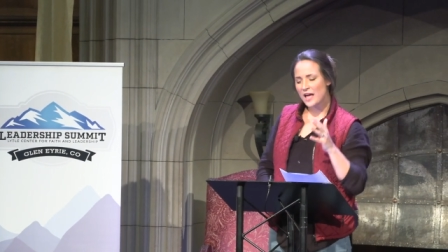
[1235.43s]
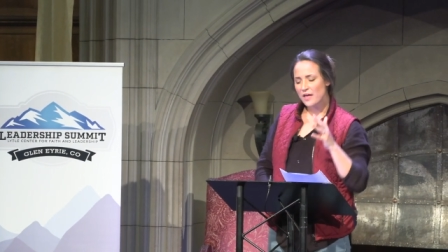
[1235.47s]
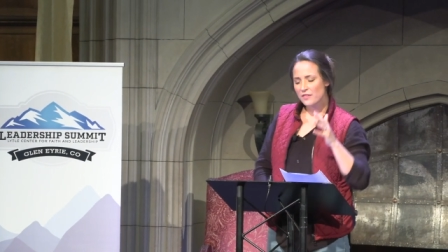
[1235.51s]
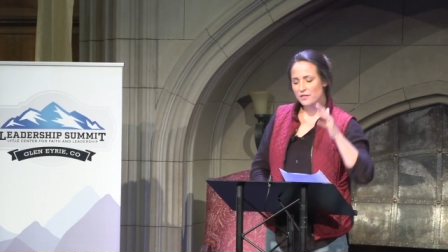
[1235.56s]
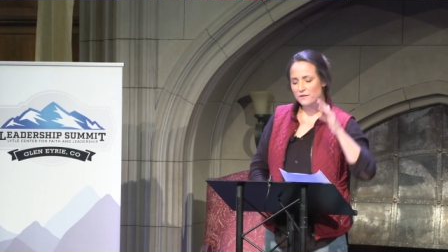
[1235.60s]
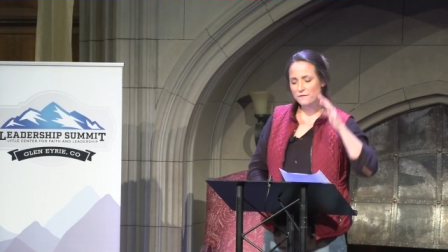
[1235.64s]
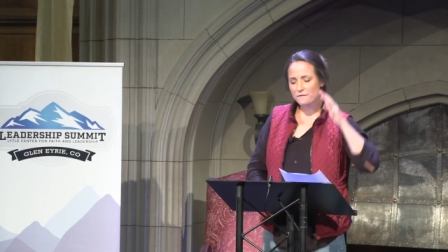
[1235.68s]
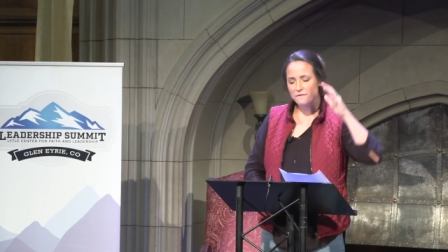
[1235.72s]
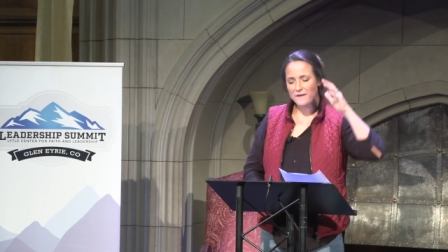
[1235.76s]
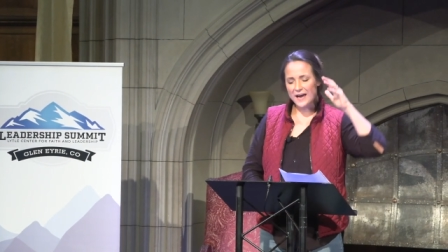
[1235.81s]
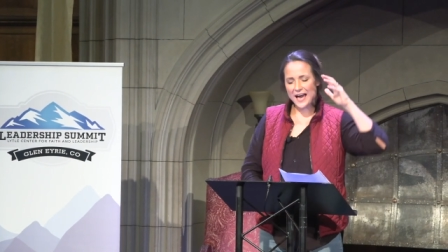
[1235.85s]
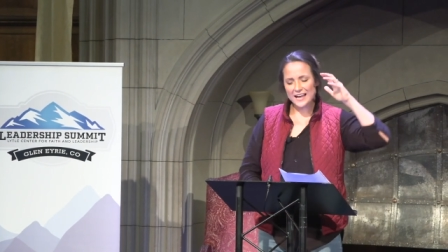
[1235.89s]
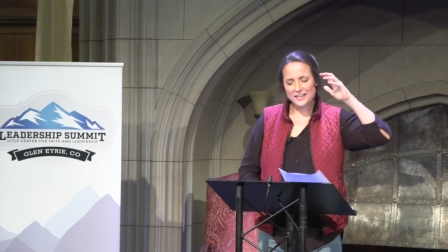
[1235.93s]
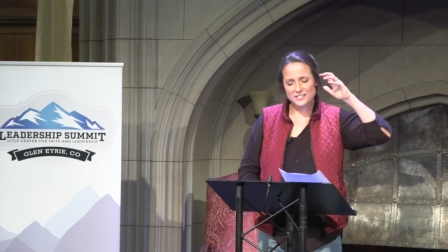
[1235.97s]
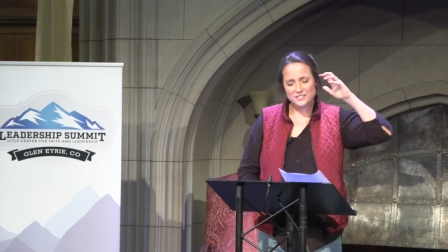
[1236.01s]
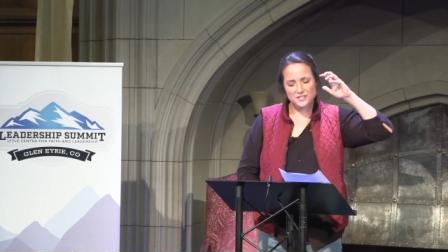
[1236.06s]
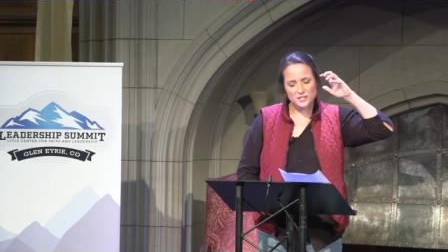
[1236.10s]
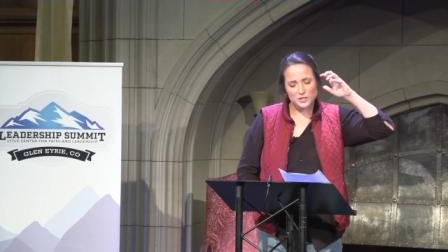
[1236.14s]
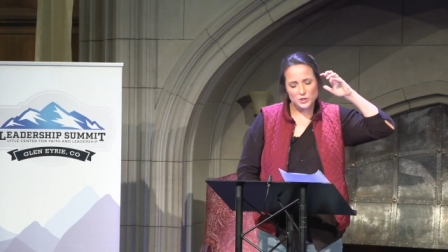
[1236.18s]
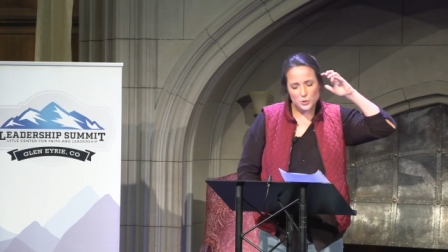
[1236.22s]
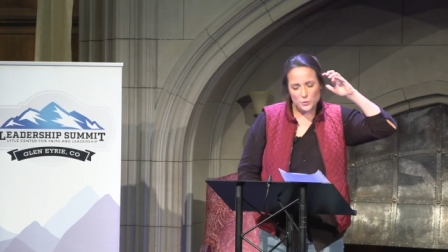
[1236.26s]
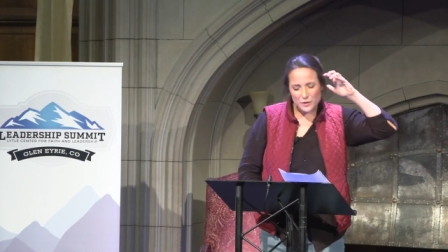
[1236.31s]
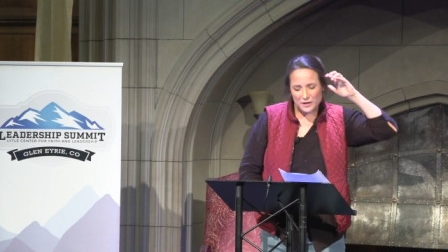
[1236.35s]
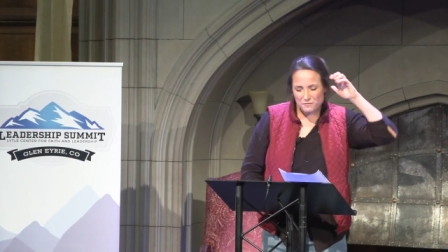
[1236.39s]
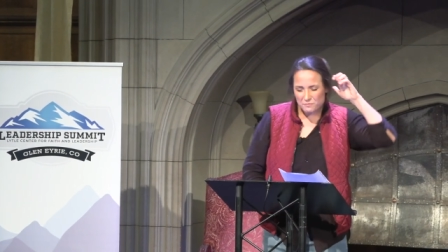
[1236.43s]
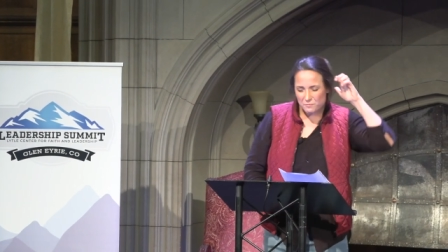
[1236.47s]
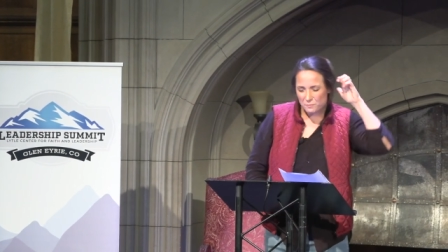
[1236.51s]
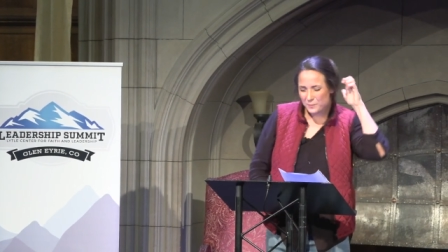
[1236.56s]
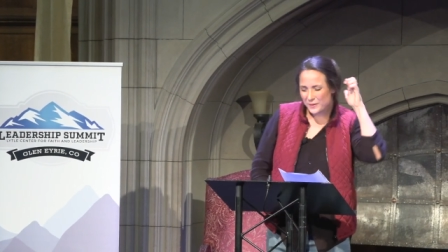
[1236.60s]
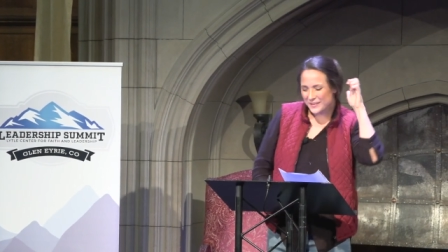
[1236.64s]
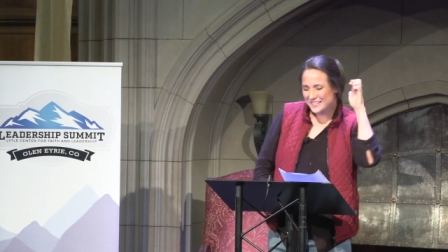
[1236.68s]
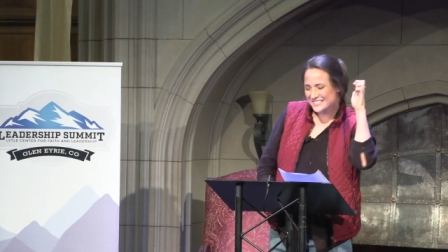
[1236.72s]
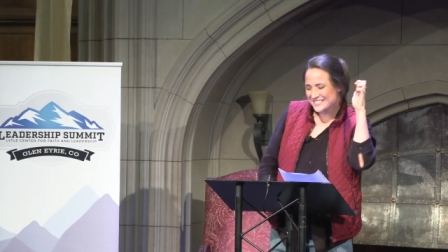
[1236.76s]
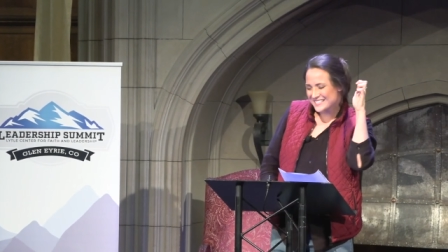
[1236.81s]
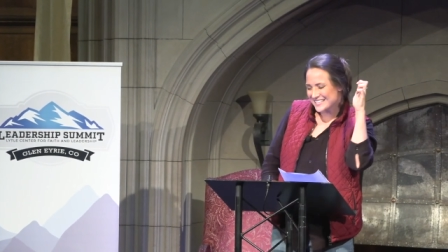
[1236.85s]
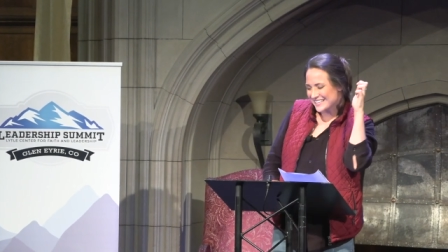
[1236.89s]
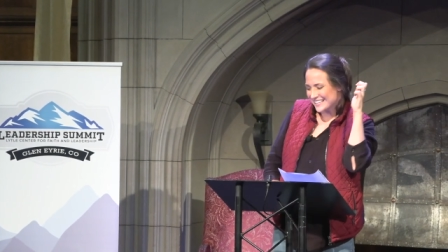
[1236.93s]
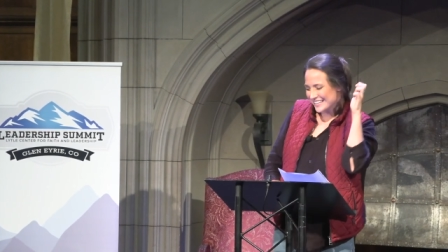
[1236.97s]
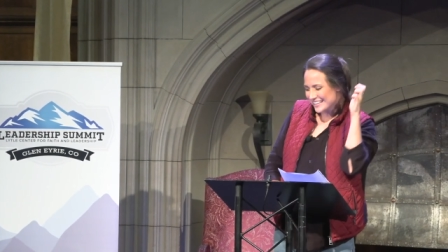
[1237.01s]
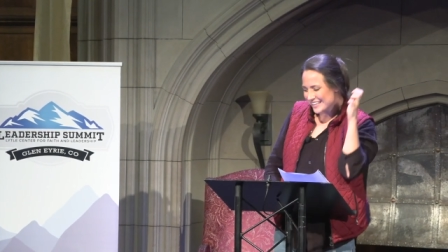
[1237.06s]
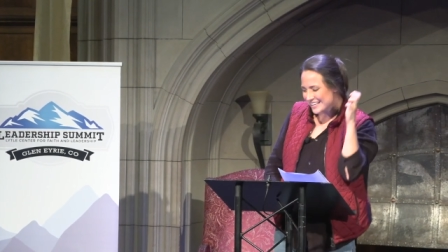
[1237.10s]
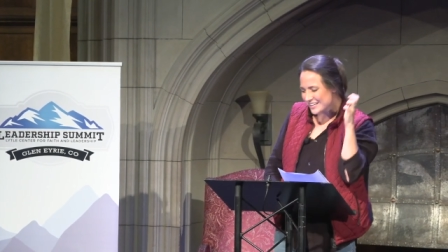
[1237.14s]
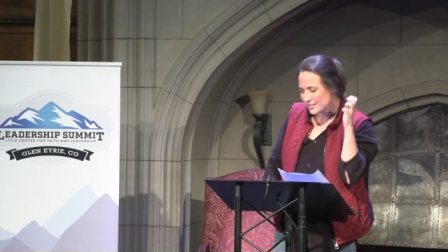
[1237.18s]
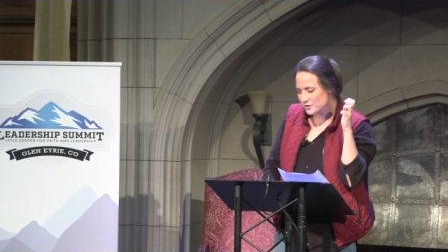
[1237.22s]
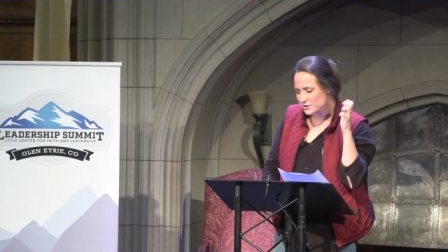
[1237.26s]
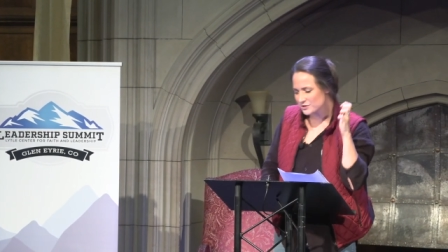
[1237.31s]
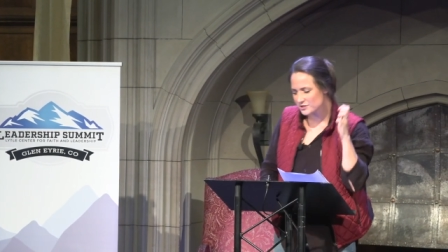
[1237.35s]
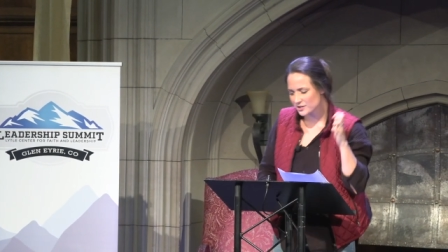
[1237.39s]
the fact that you have bent an
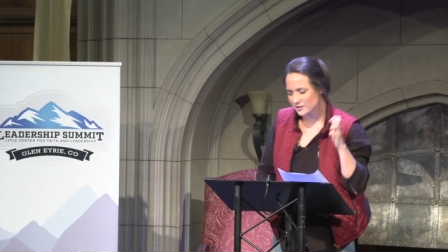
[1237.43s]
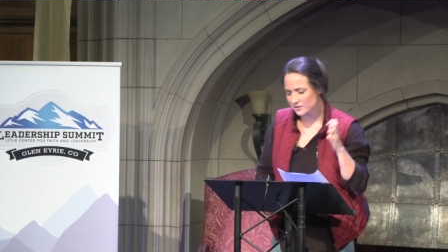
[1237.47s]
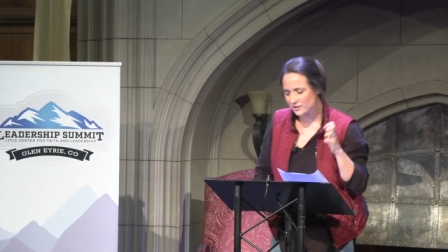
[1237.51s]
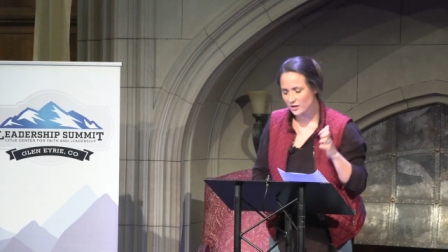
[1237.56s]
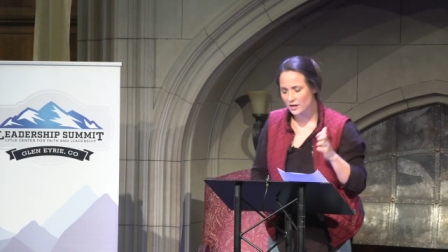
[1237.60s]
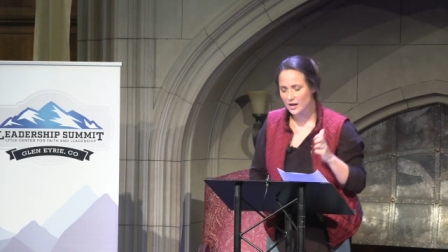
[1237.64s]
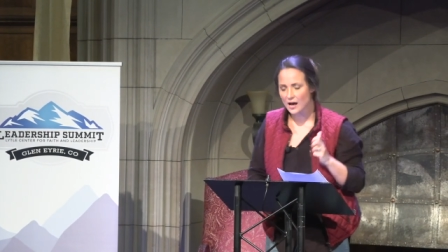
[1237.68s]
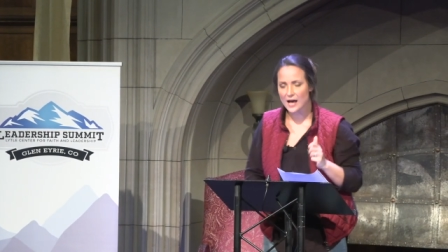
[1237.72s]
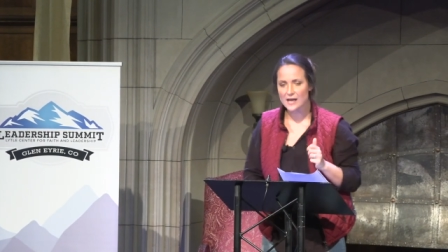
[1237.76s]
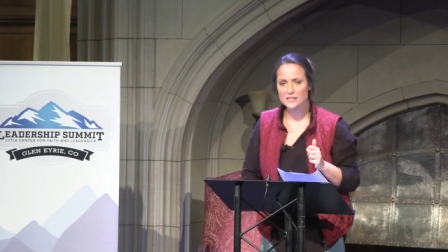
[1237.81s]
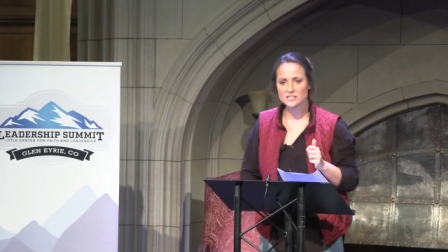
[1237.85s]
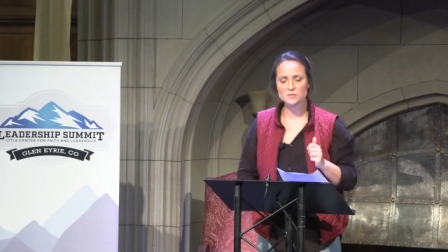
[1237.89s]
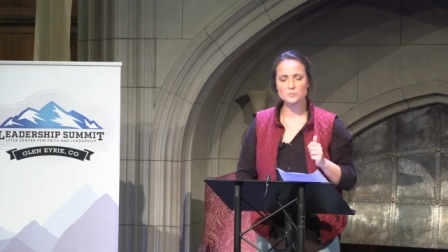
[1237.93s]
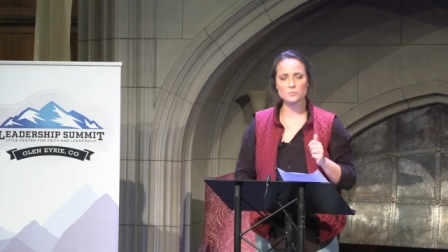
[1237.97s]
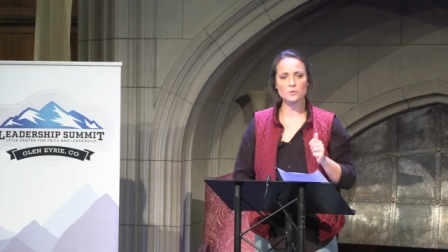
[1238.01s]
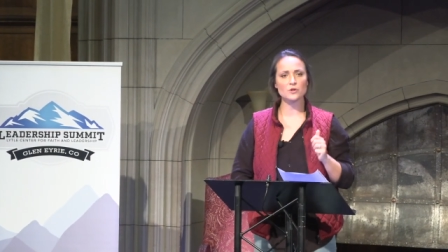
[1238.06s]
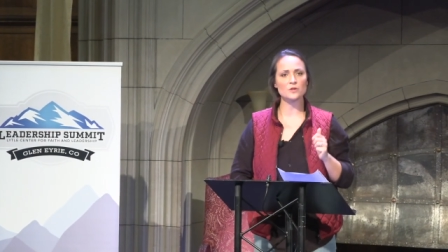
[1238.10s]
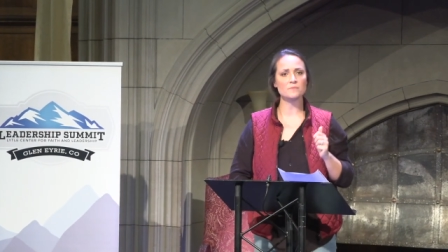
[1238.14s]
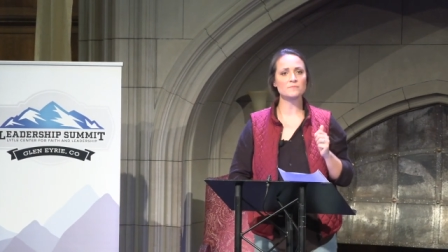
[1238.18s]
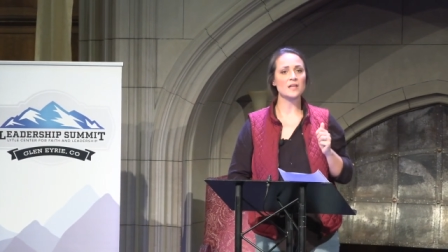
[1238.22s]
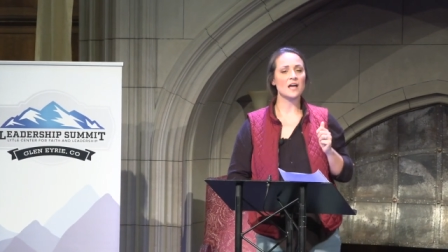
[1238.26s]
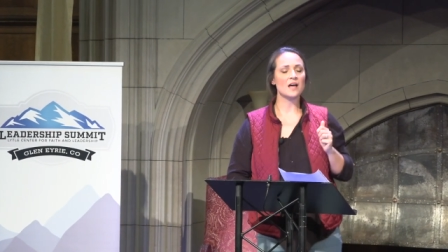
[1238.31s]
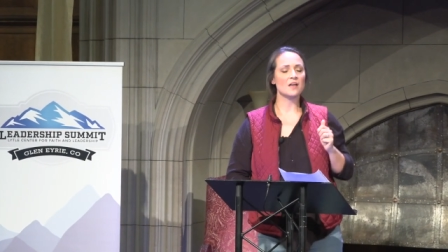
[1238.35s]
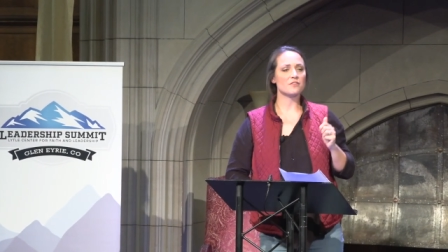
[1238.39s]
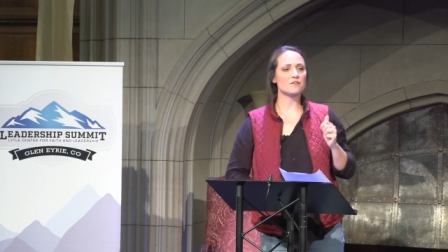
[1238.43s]
ear to the gospel,